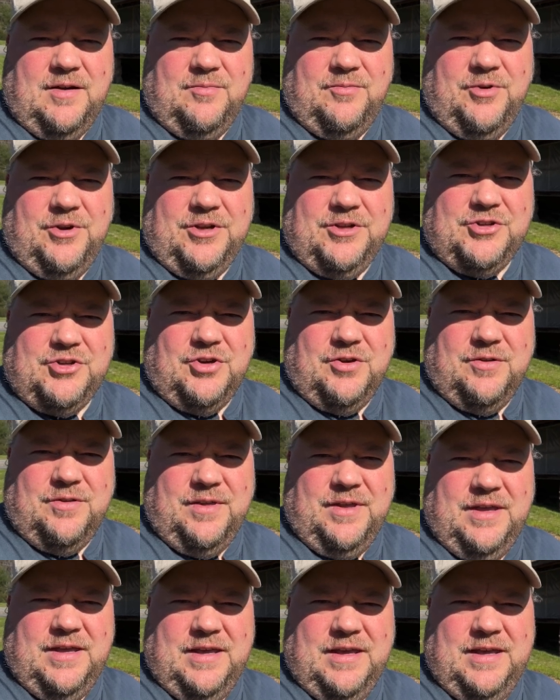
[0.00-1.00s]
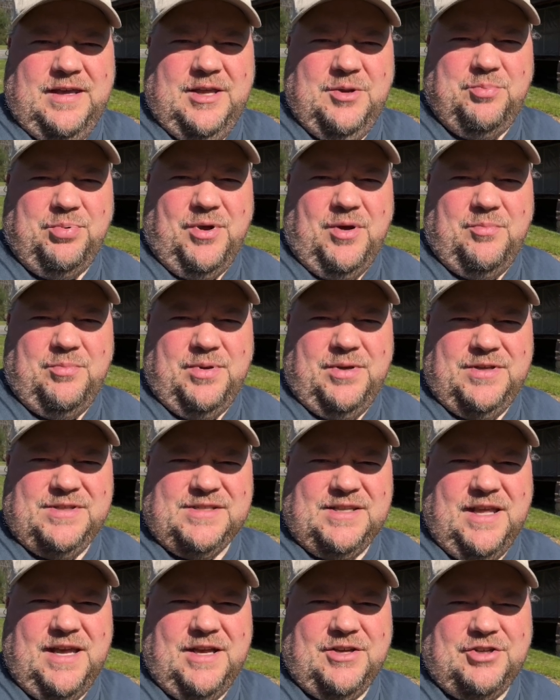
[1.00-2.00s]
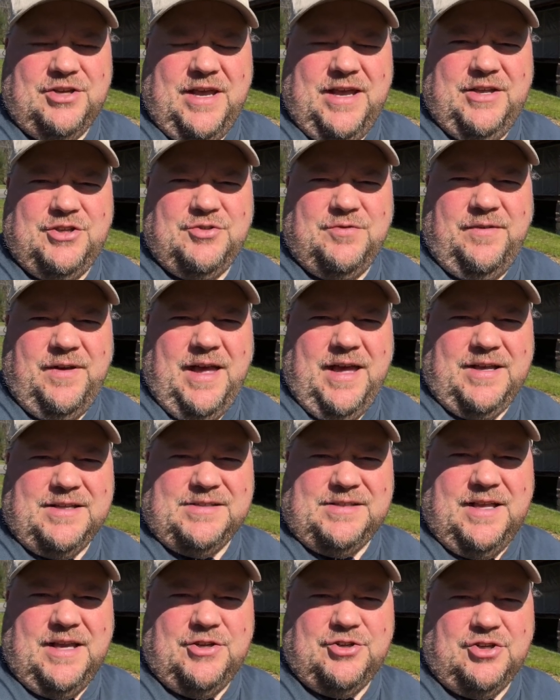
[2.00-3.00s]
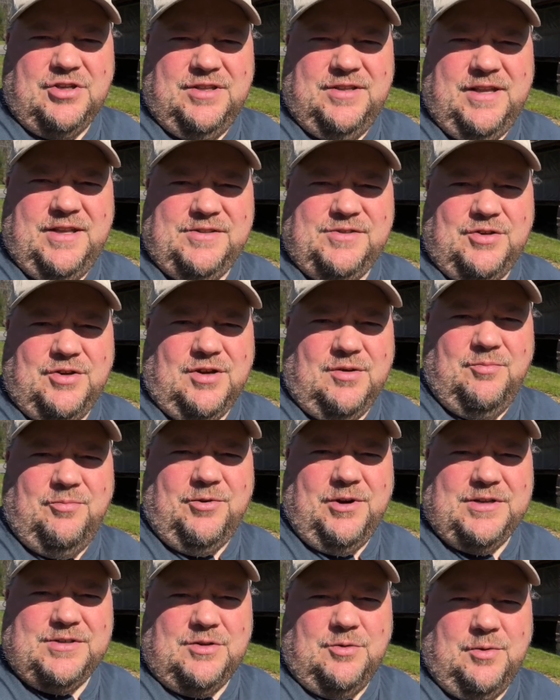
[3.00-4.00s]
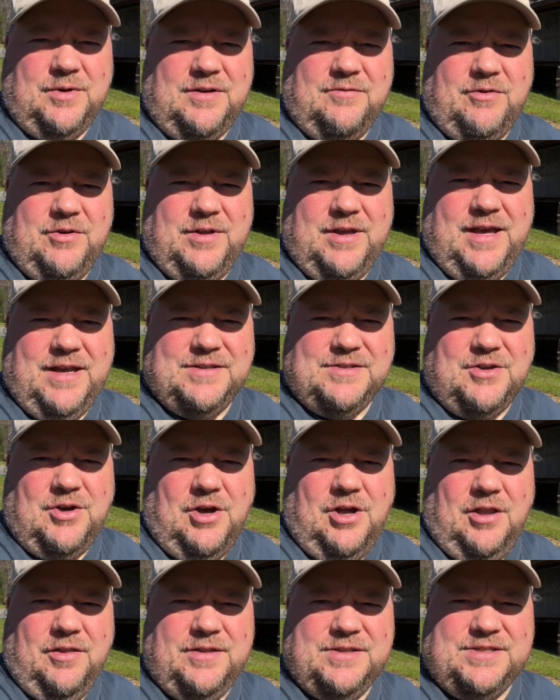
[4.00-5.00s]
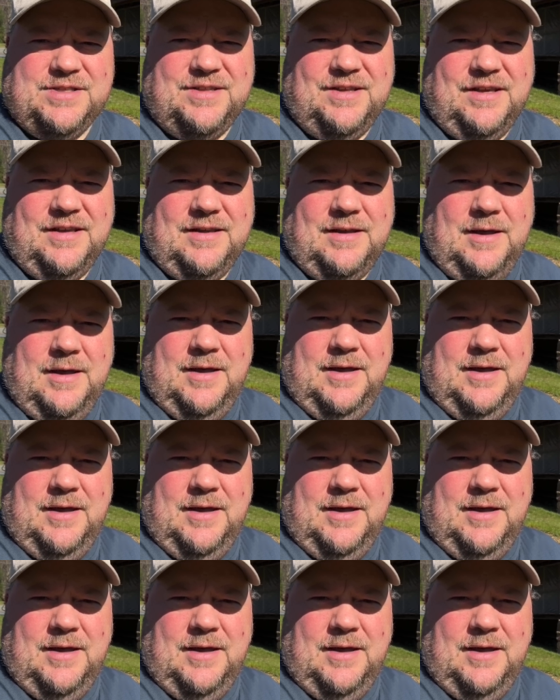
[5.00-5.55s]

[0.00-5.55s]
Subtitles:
I'm pretty sure the heat pump slash HVAC slash condenser compressor, whatever you guys call this thing,